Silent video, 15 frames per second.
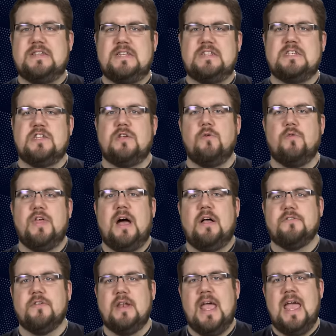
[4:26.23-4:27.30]
since
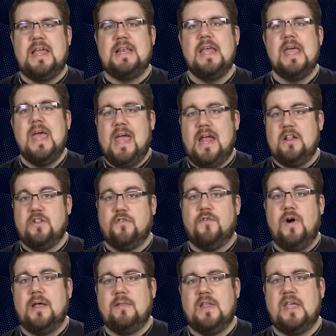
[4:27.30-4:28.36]
2008, and it's
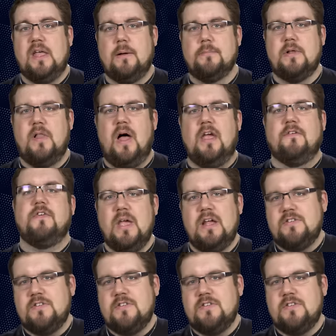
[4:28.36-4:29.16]
finally come to life.